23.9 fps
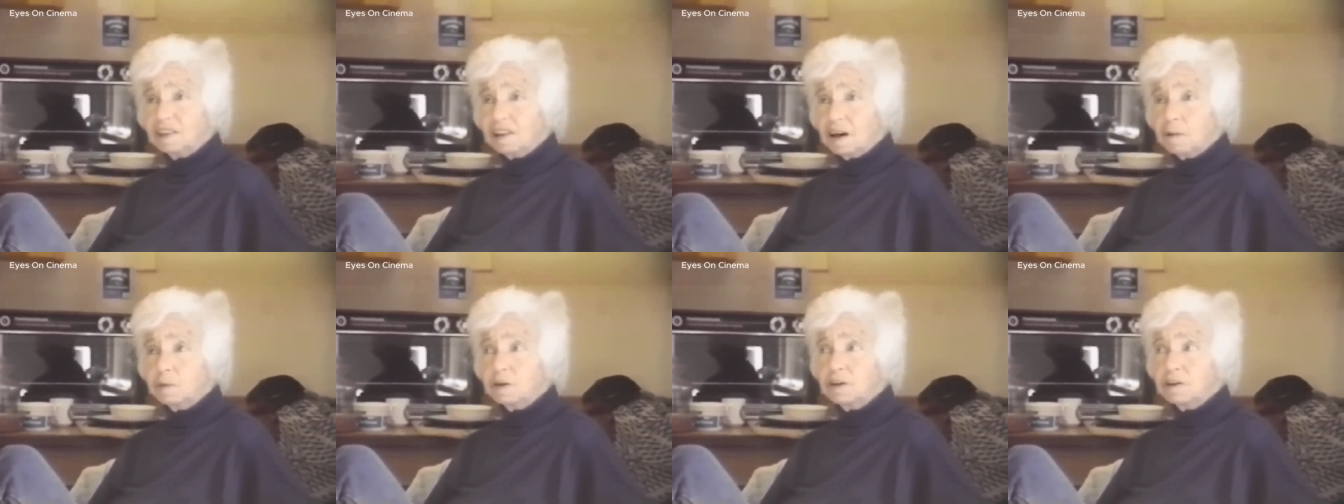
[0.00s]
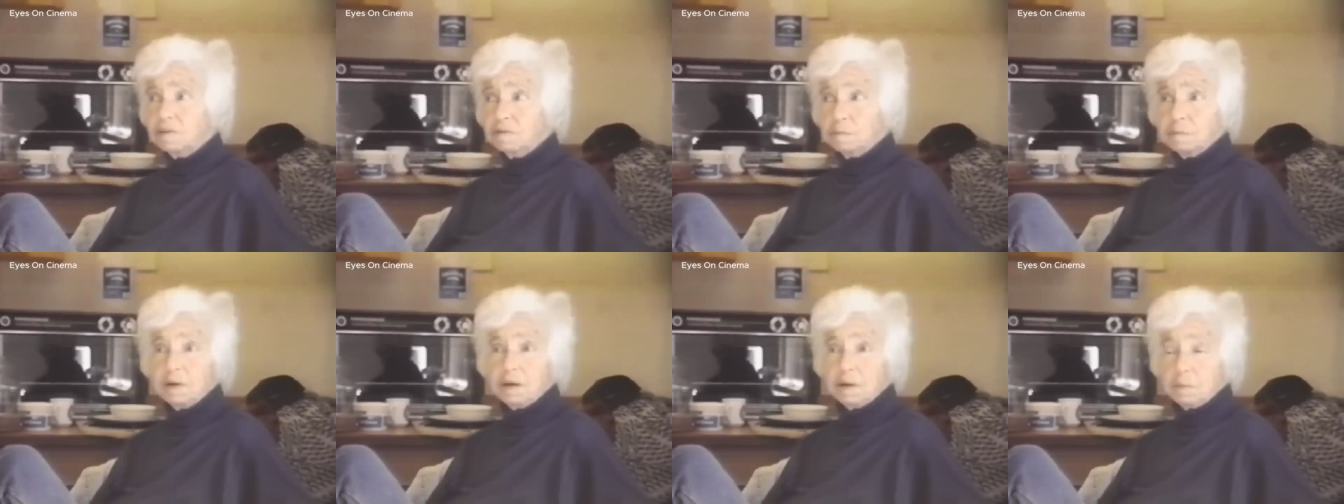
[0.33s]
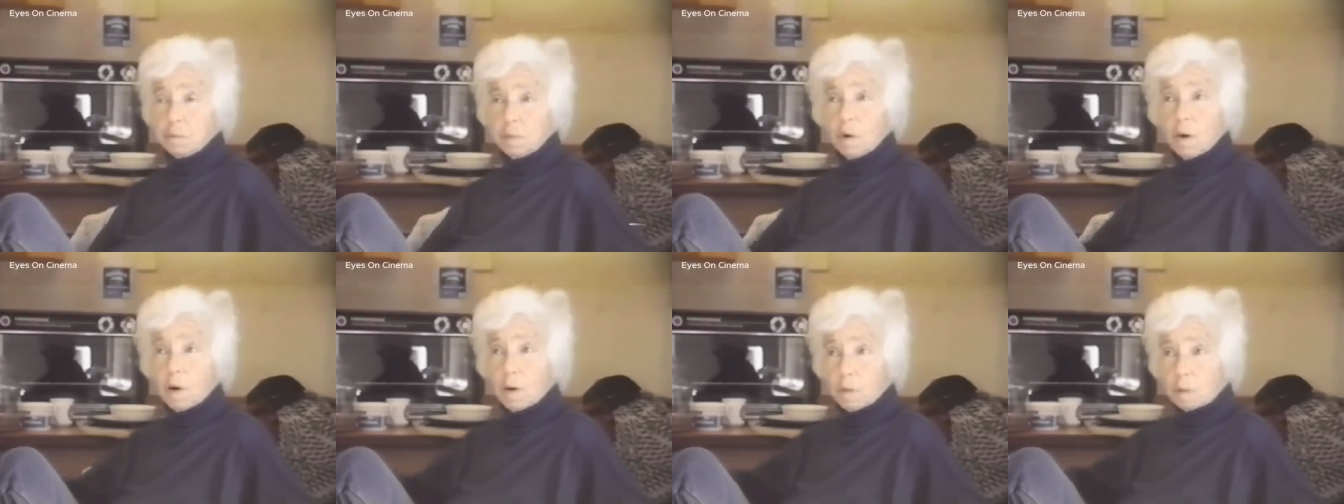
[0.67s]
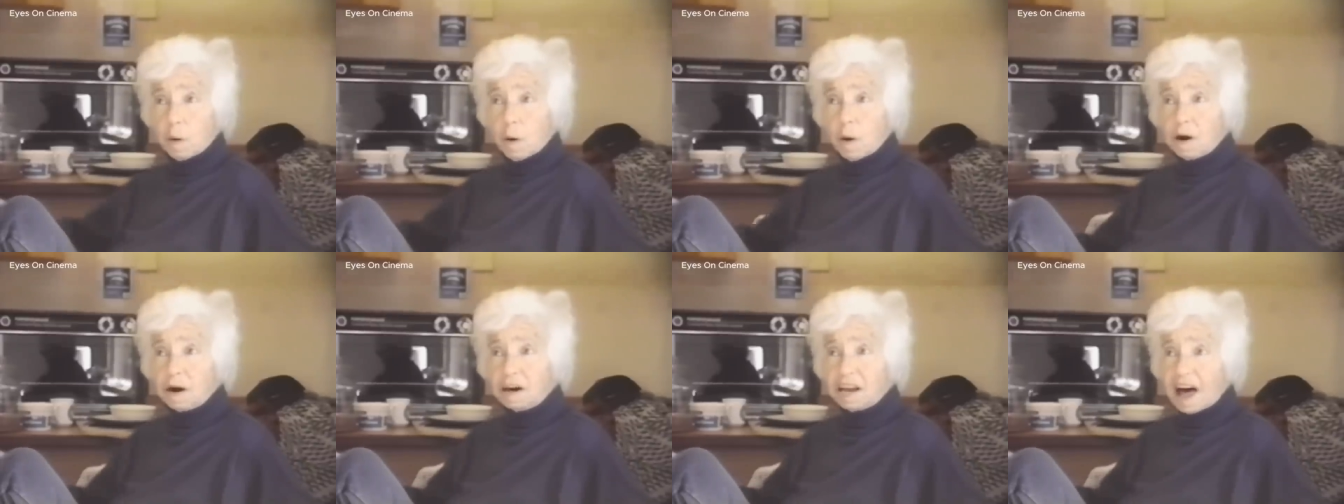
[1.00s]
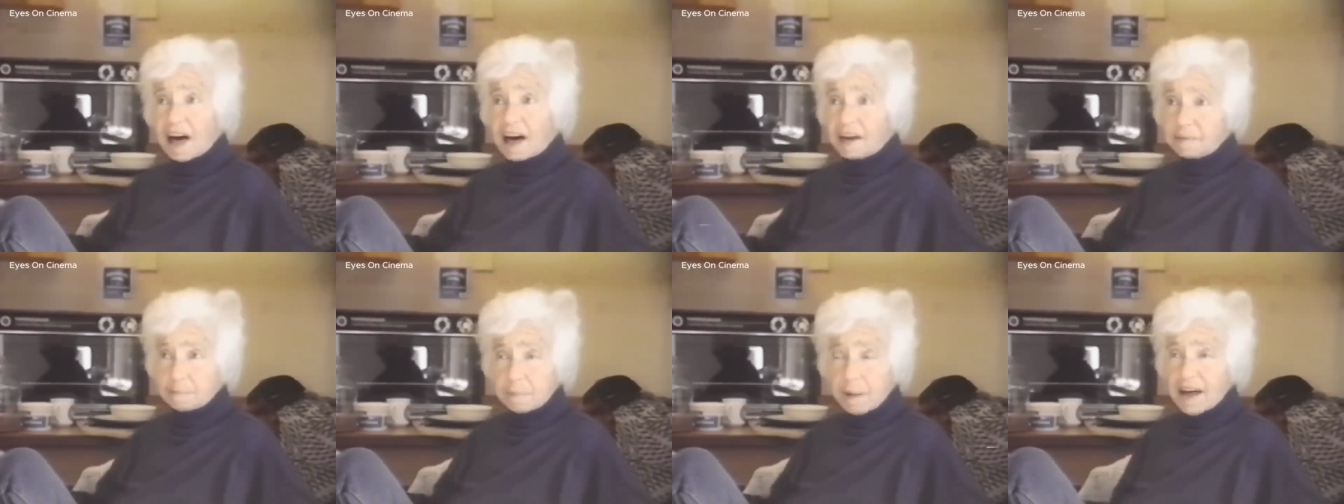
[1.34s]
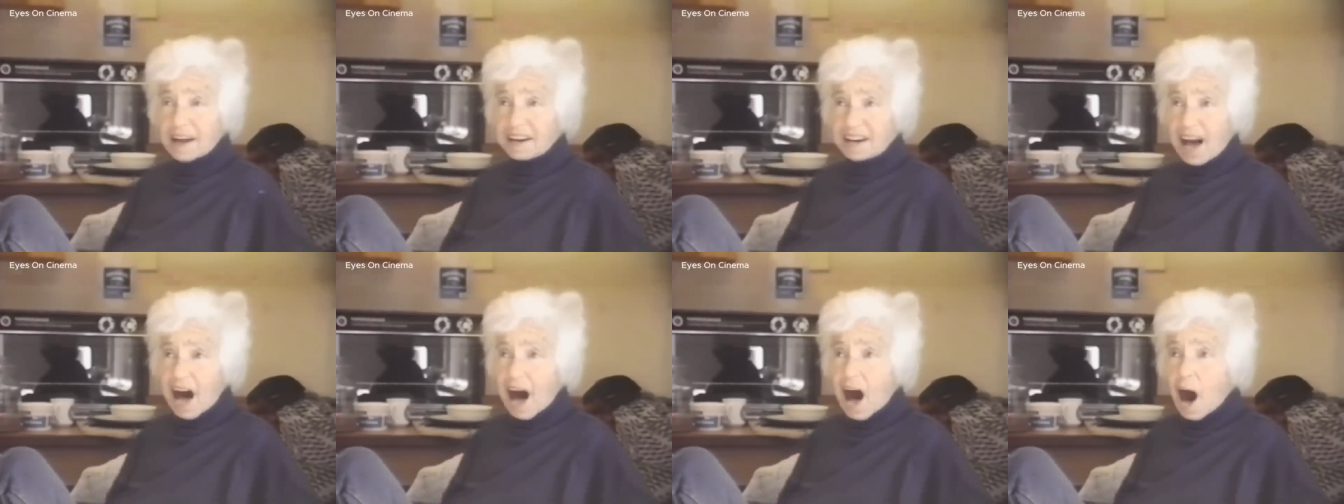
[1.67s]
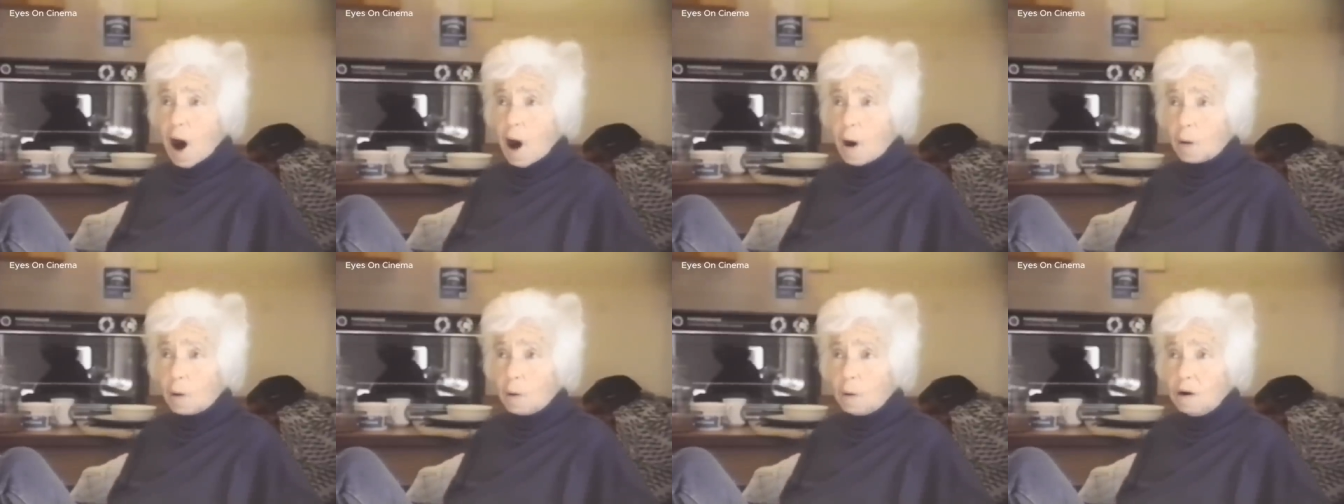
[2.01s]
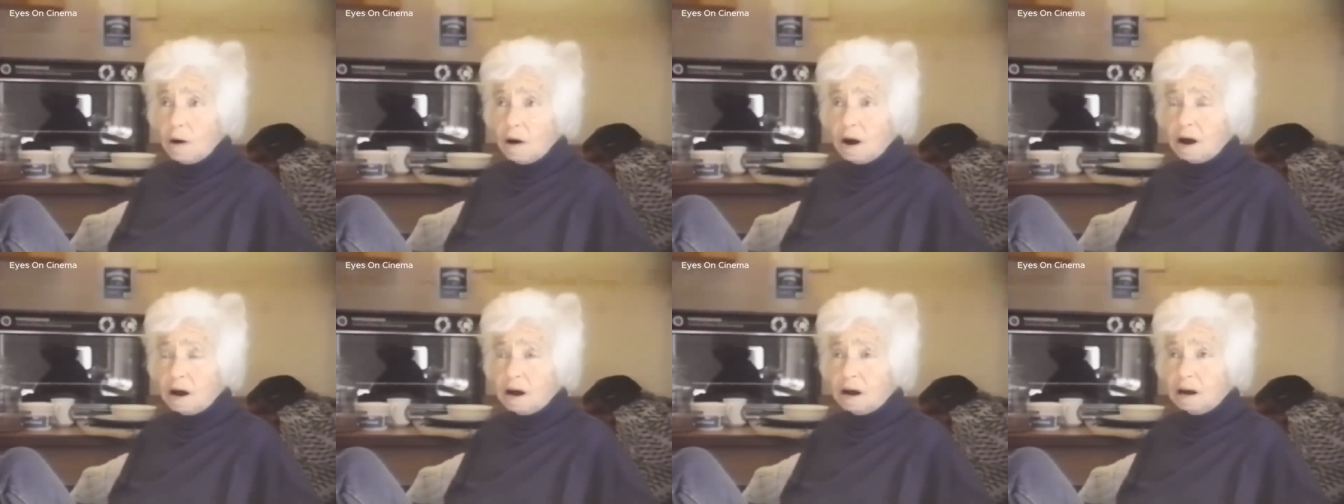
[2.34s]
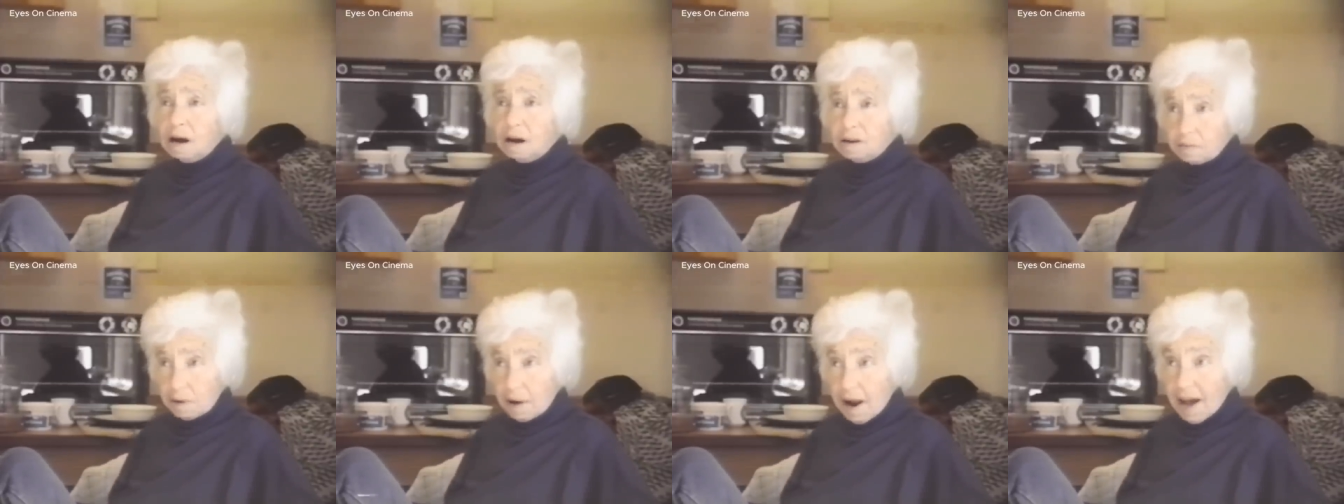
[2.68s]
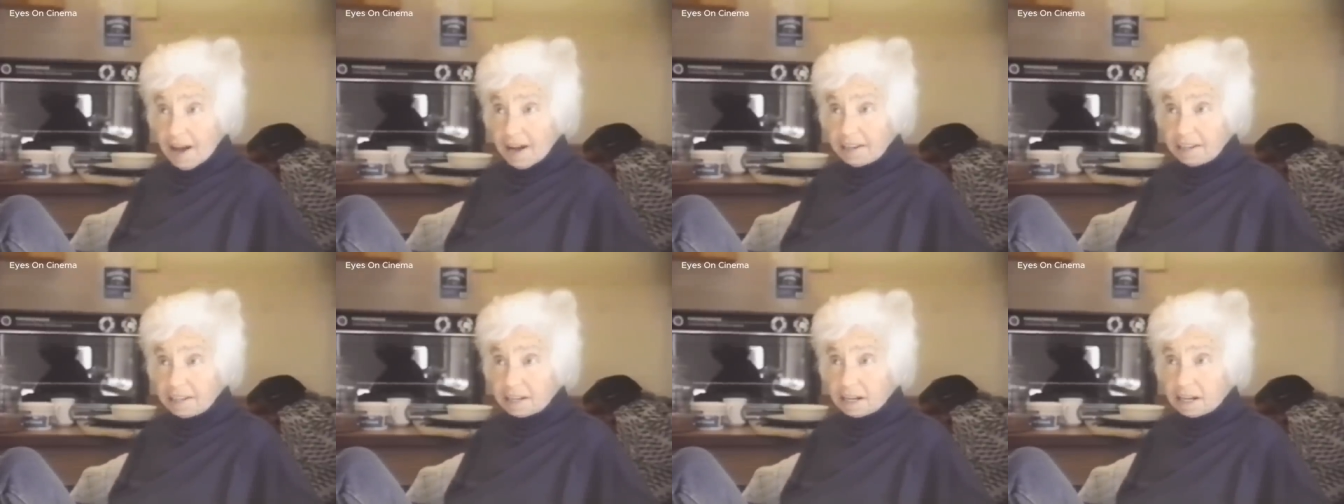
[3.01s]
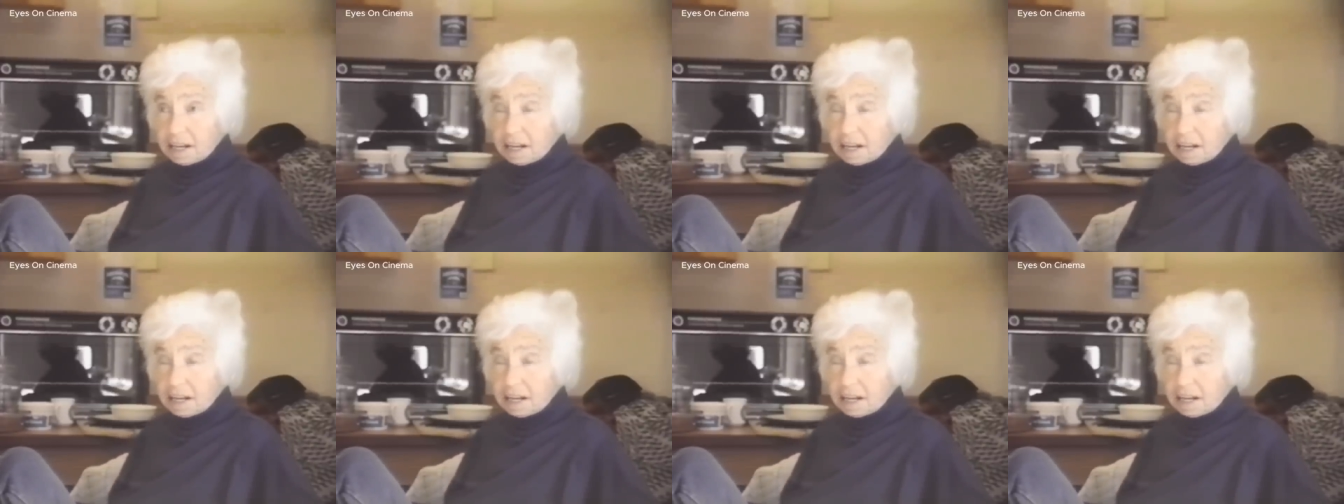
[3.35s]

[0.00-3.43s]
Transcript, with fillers: they would have been more warlike by now, right?